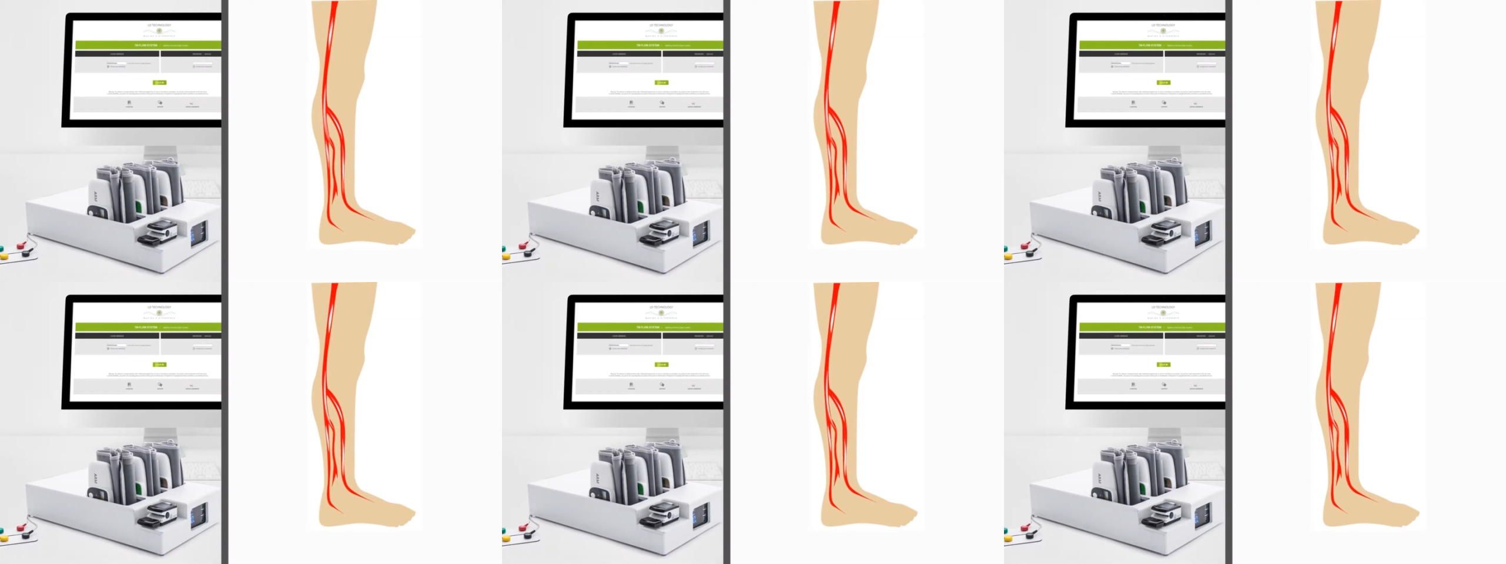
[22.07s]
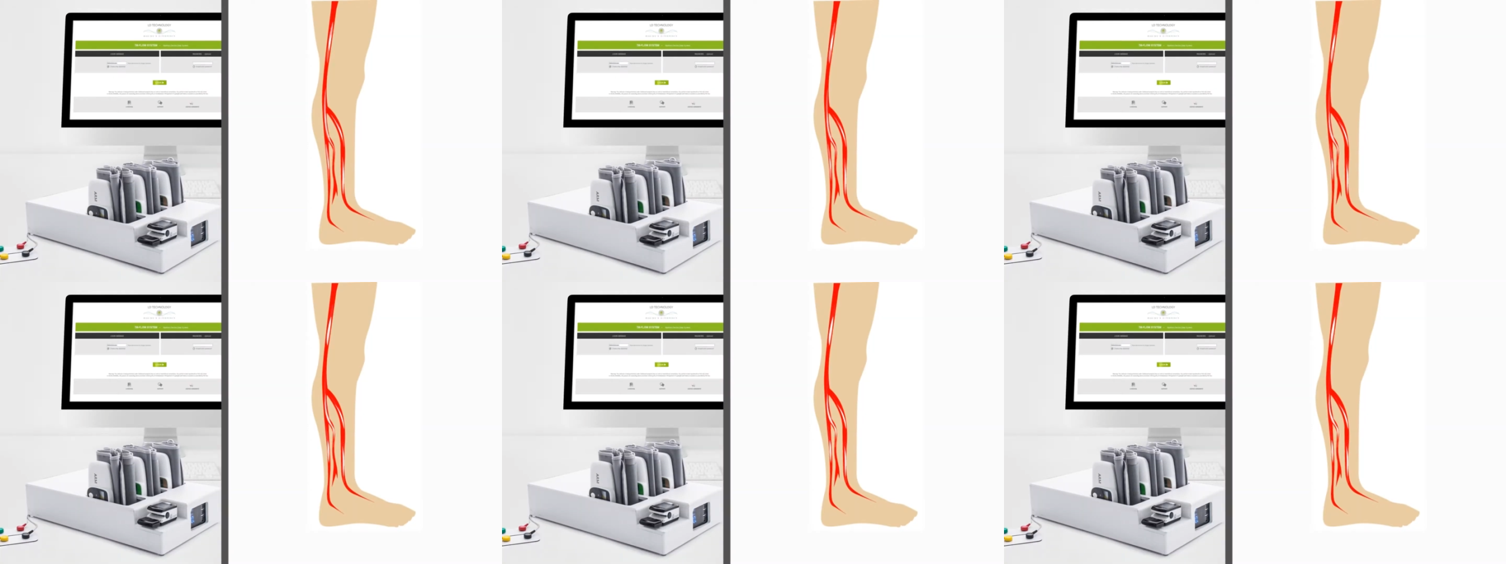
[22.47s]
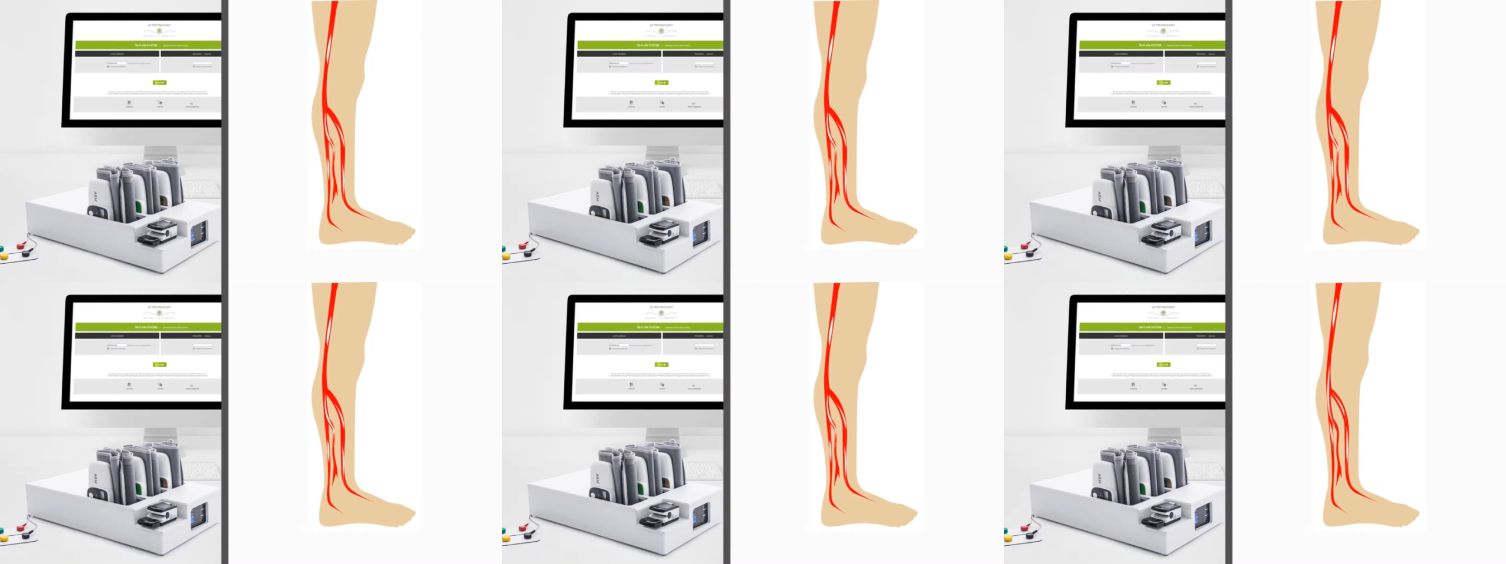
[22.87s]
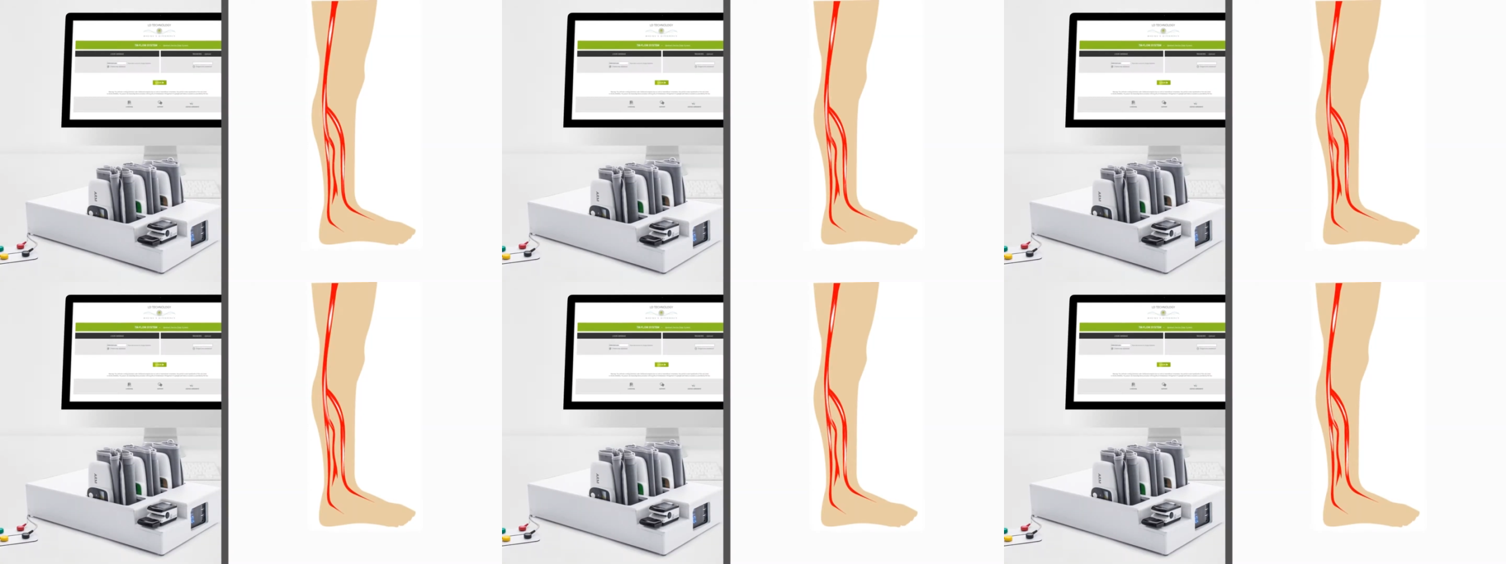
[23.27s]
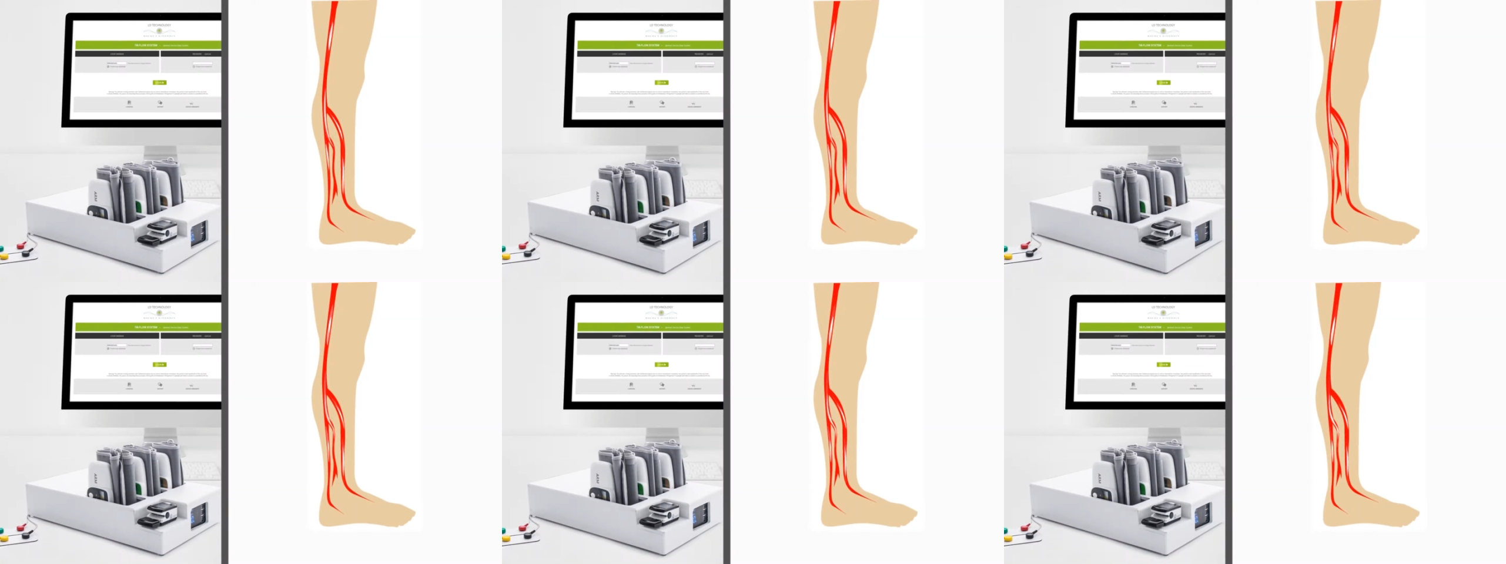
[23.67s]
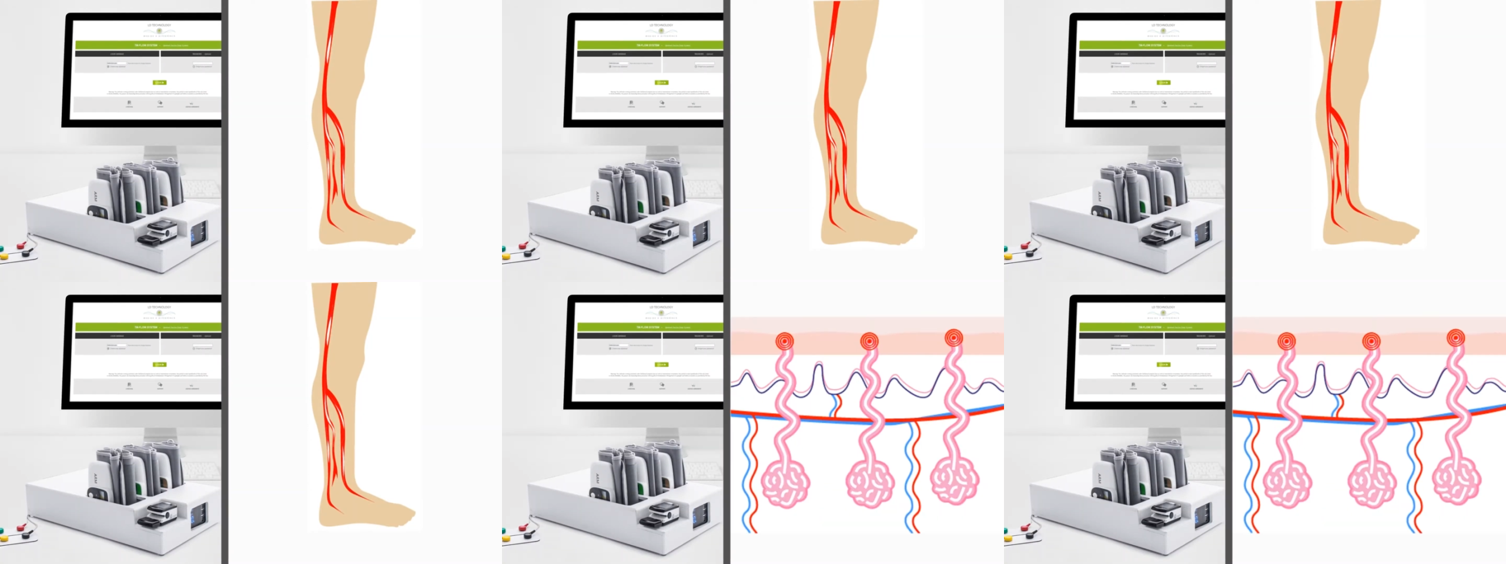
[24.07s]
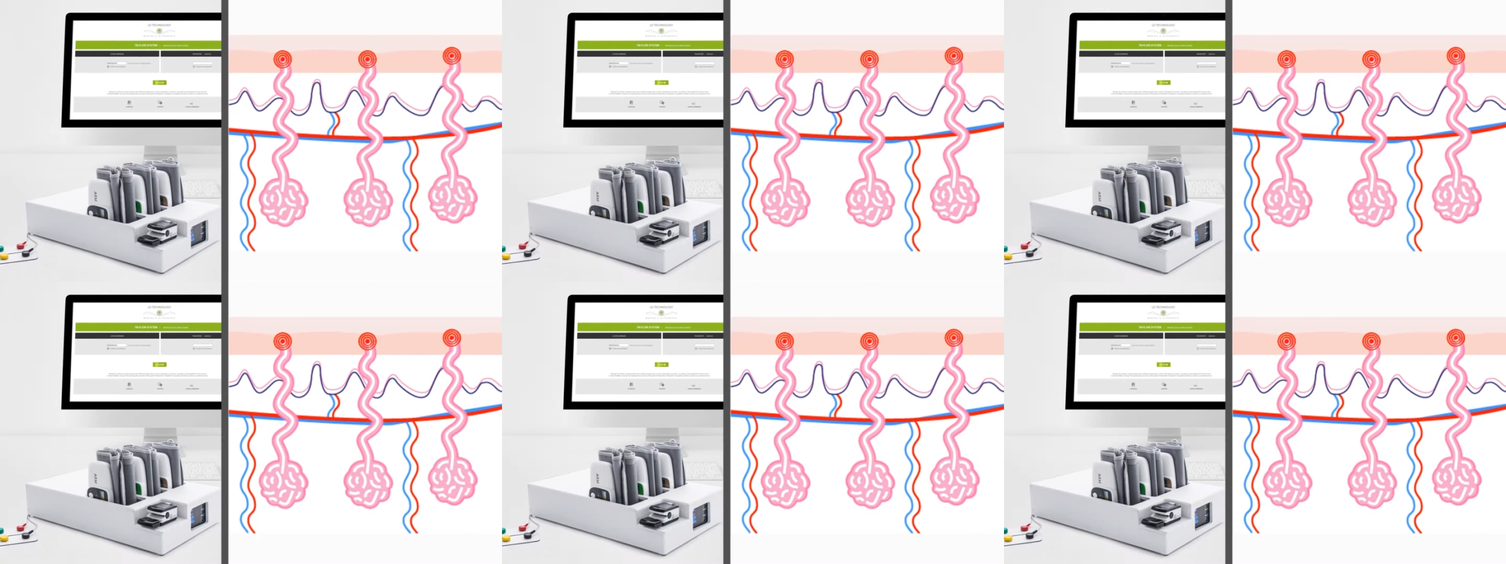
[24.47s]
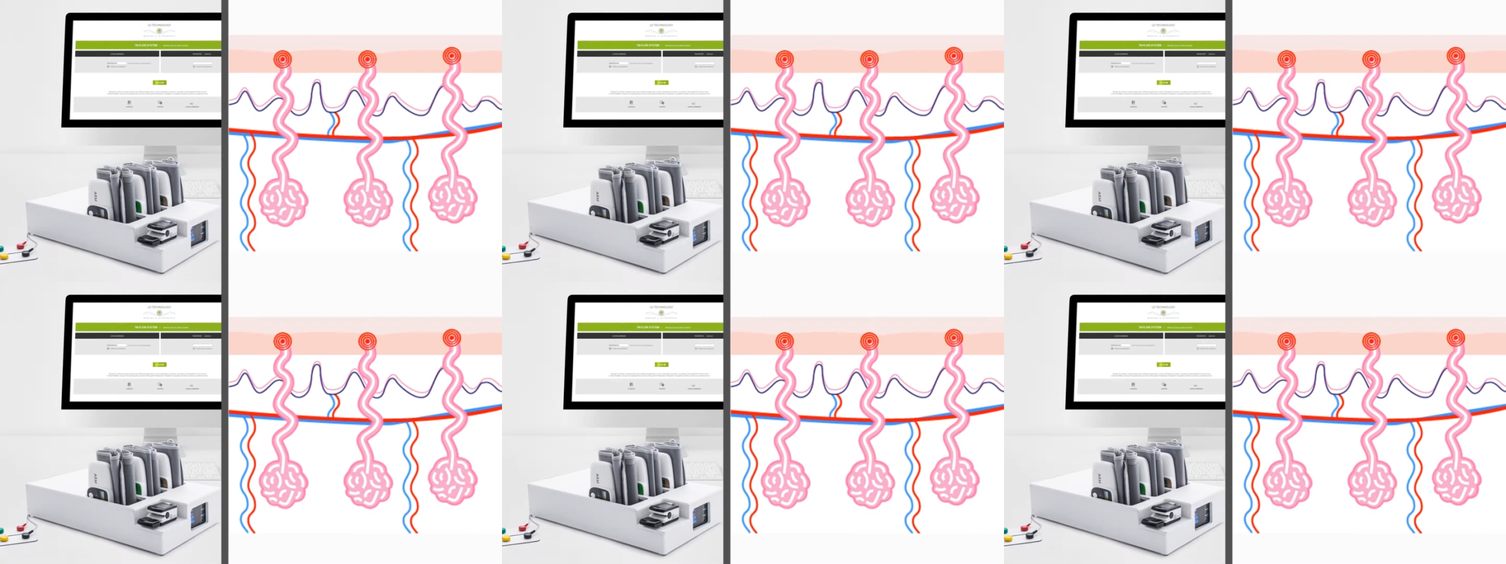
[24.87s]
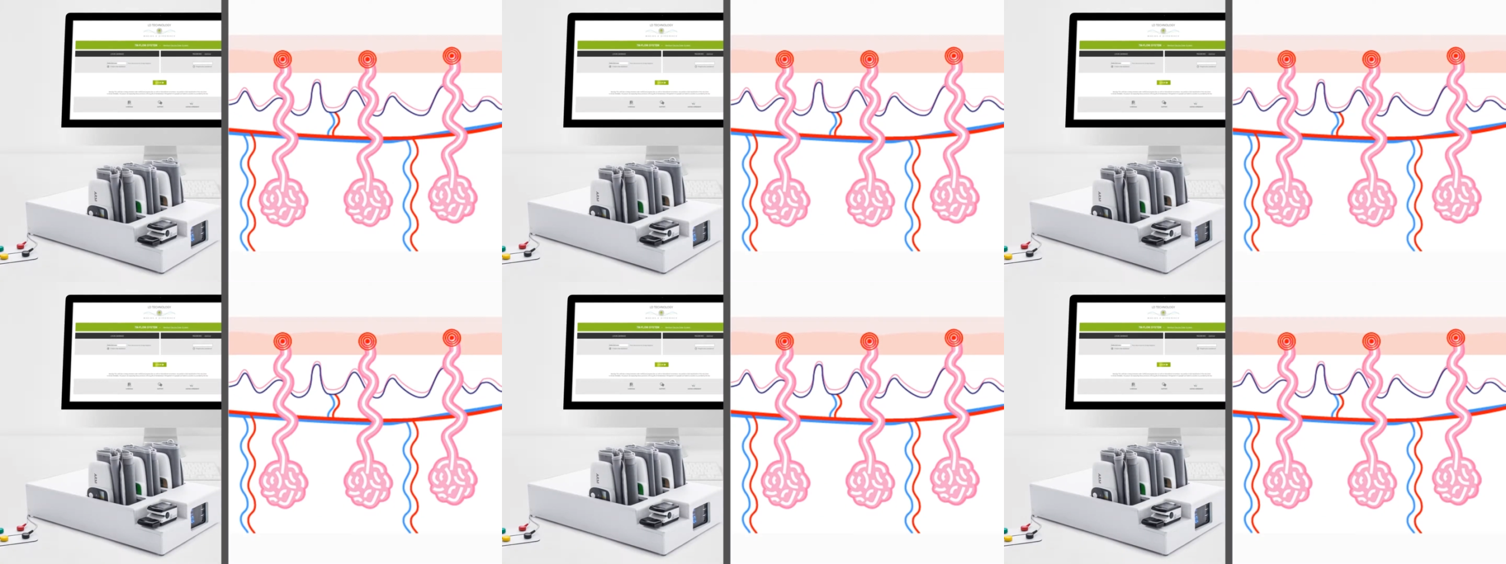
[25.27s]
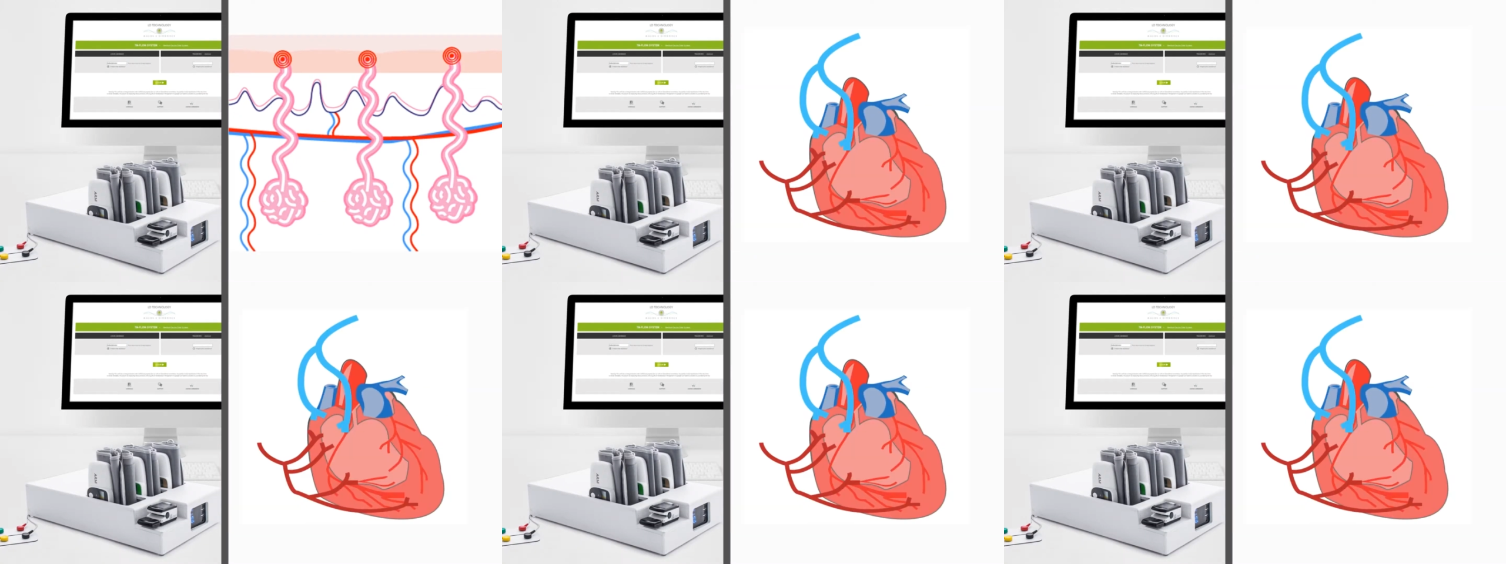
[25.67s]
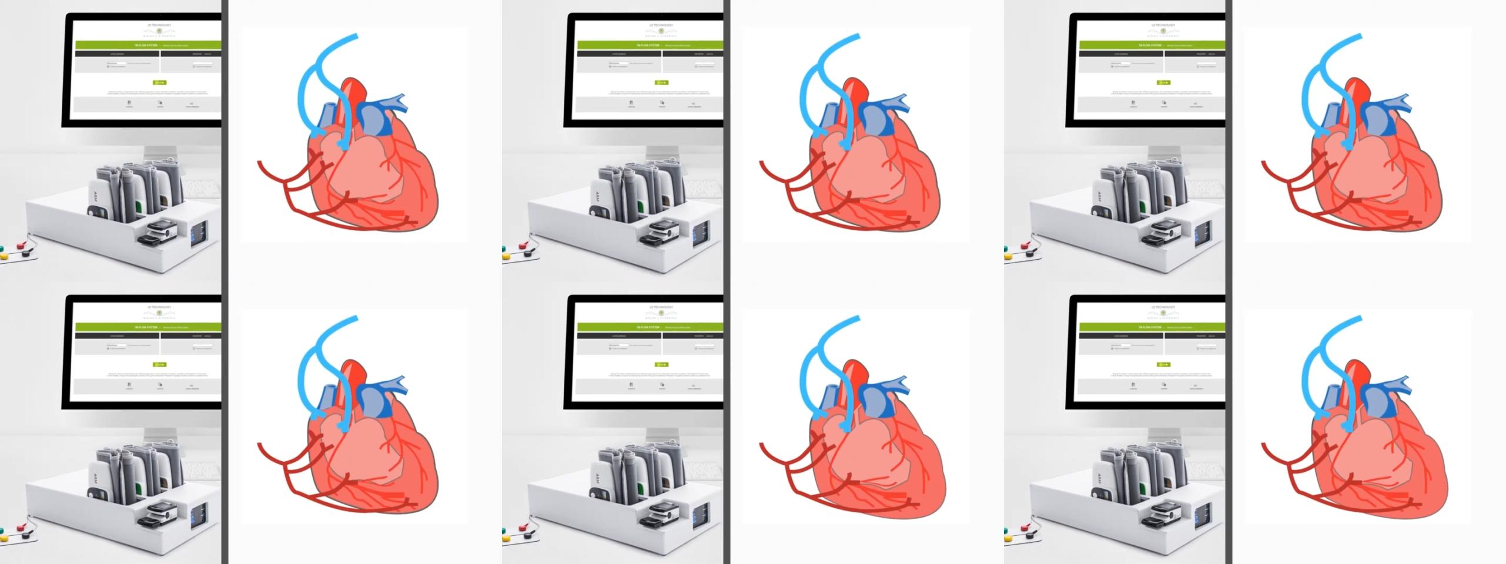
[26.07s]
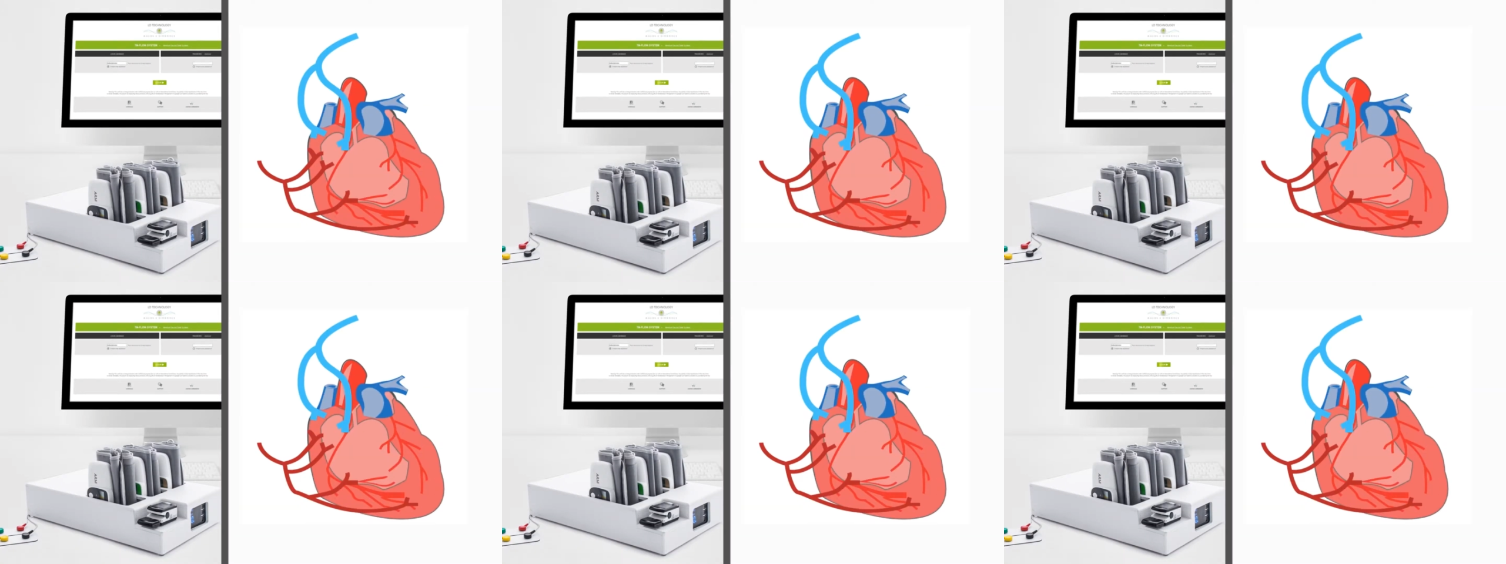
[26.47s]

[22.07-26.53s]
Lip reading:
No face is visible, so there are no lips to read.